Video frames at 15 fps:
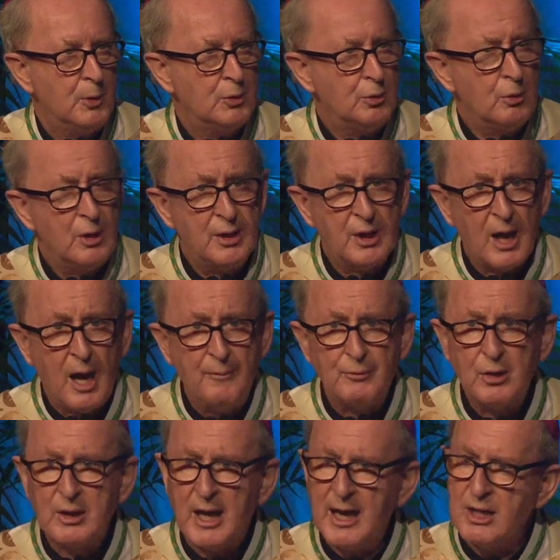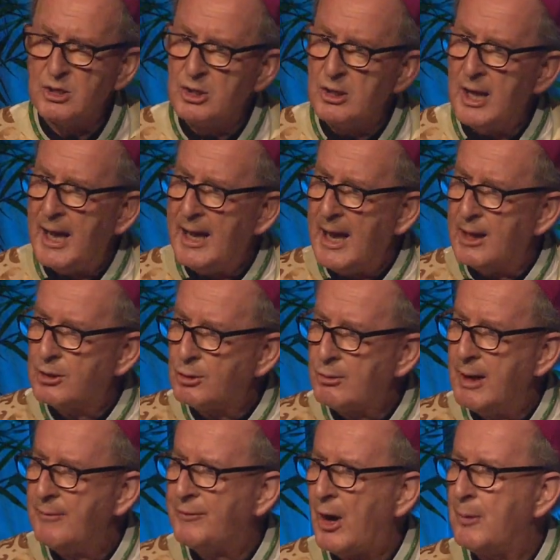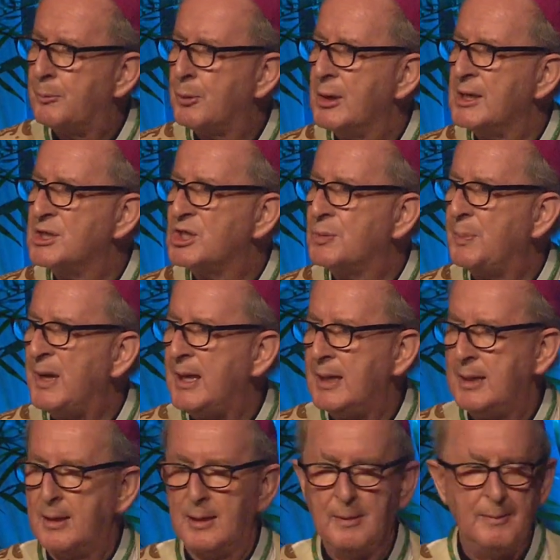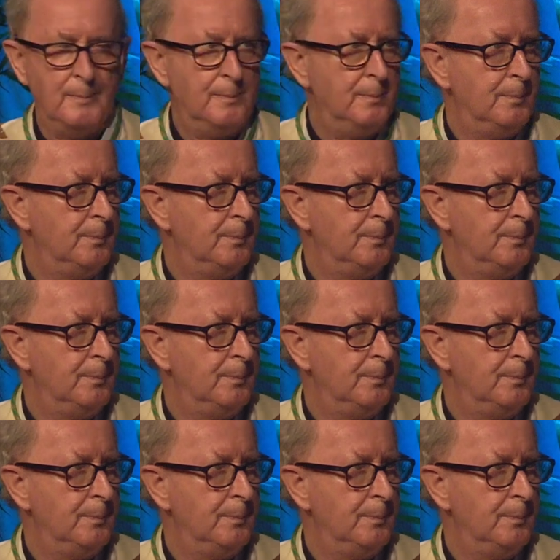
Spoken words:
But during the convocation, I had 3 of our priests speak.